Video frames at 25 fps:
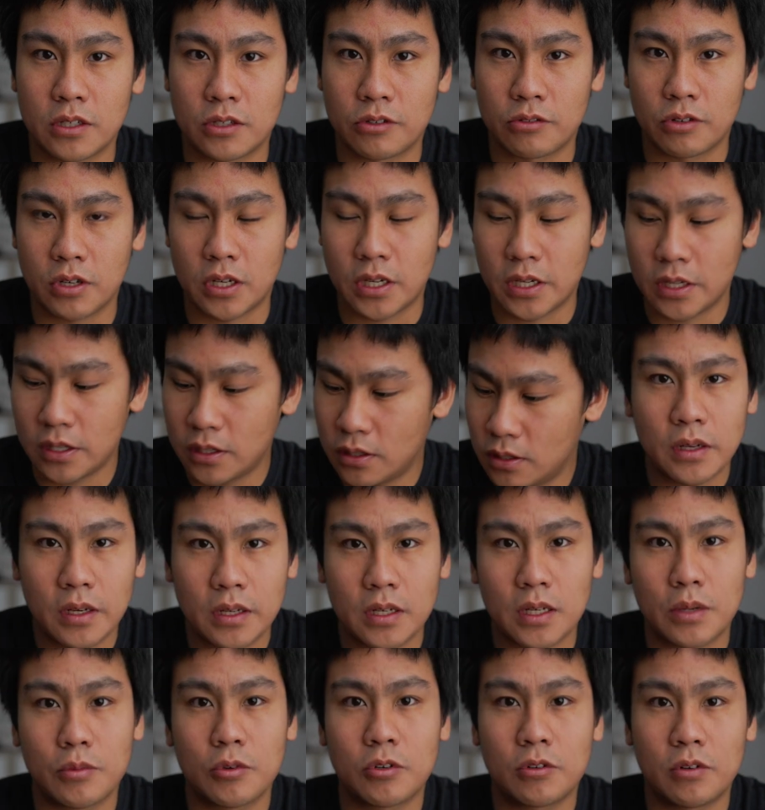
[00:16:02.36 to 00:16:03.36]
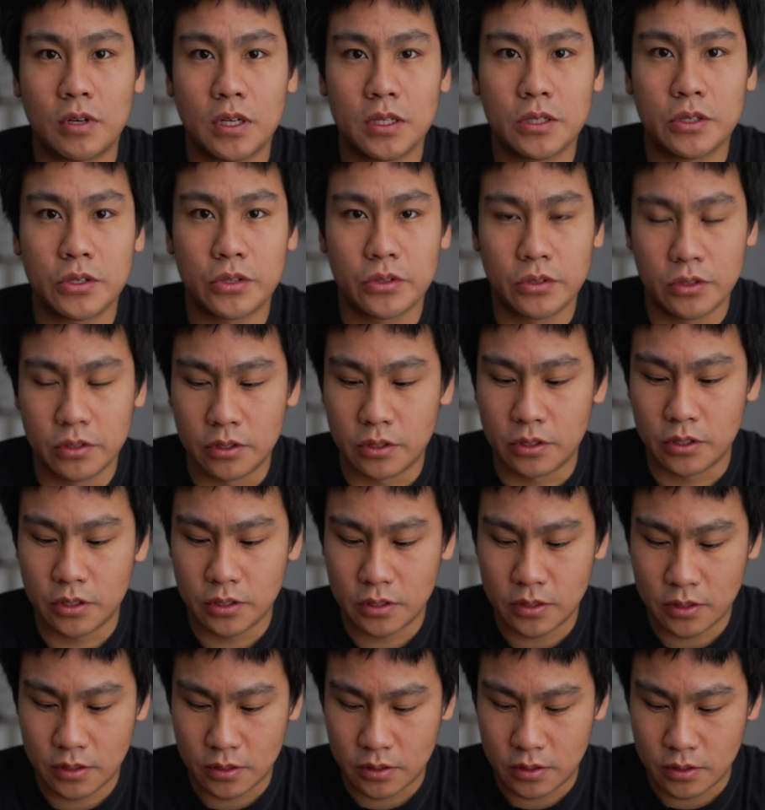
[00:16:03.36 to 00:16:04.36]
a try. And I'm quite
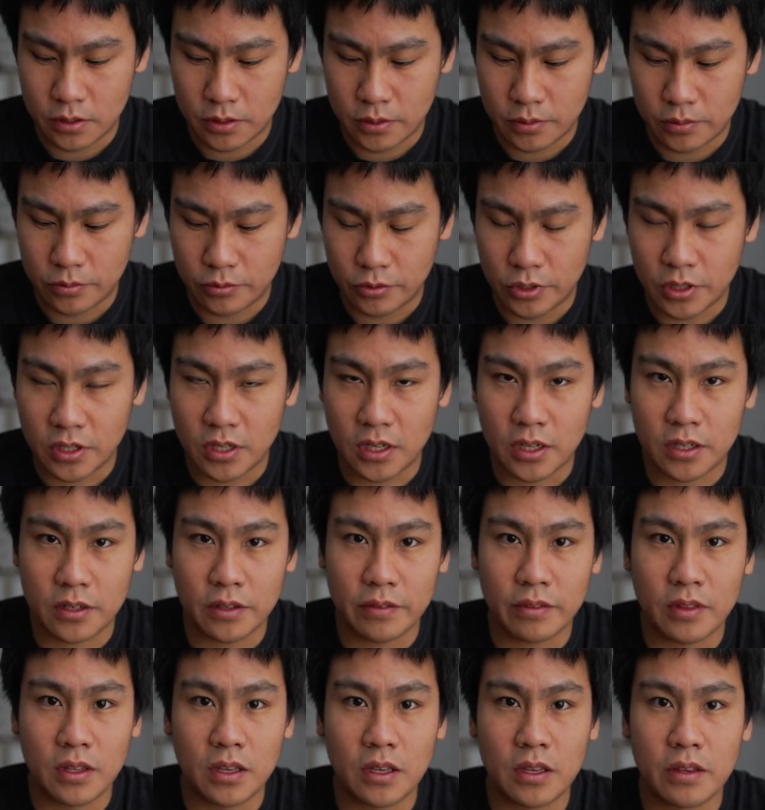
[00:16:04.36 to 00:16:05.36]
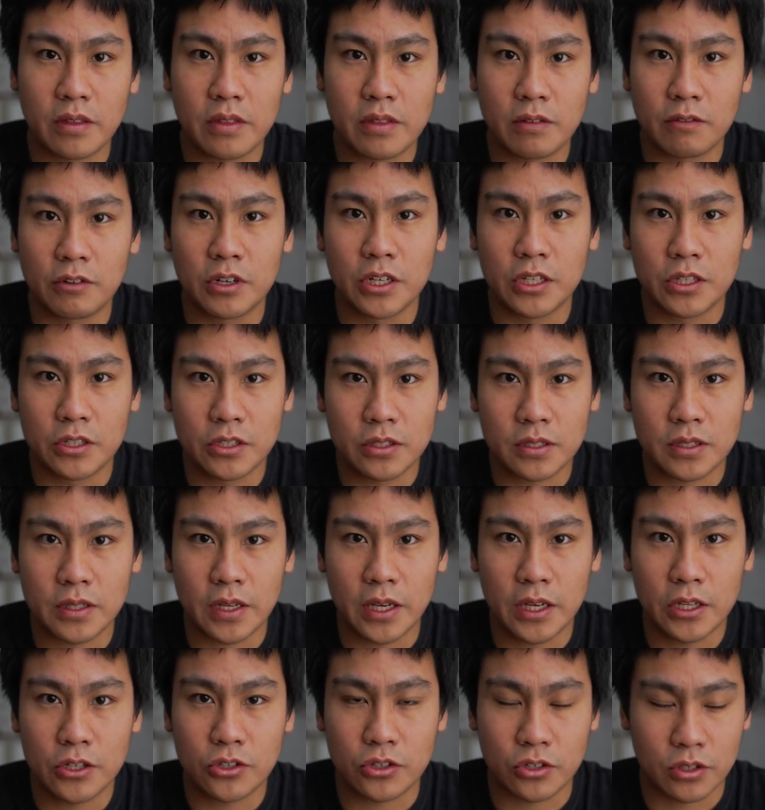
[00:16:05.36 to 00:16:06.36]
curious regarding the 3
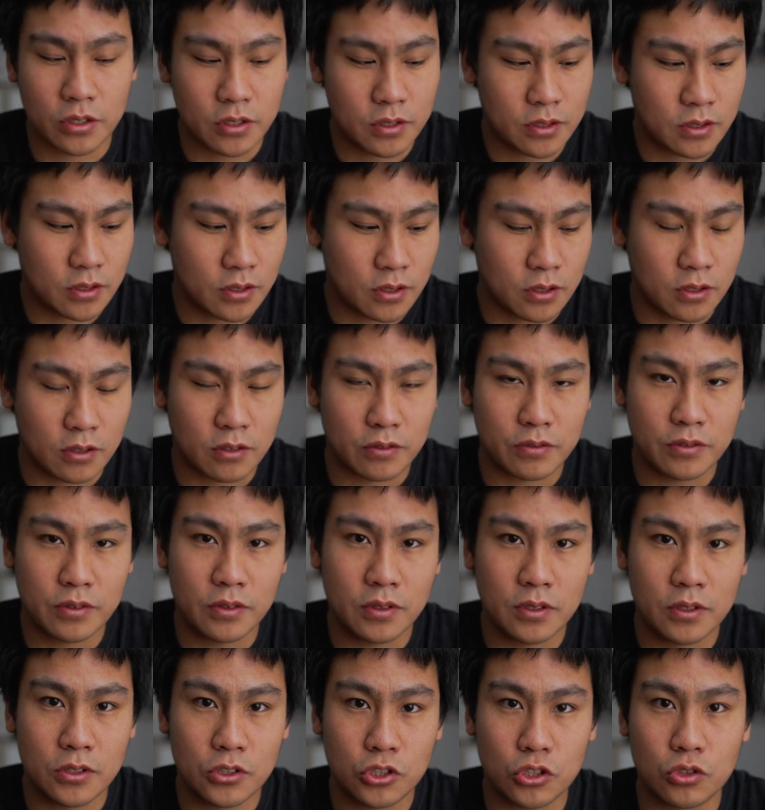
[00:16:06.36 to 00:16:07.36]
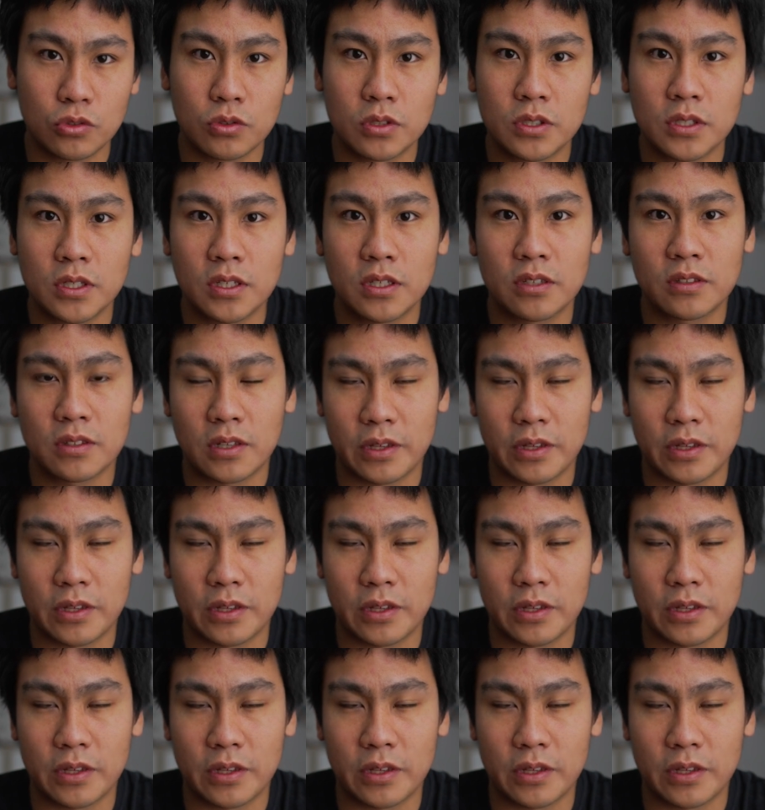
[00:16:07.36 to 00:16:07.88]
stages of shooting,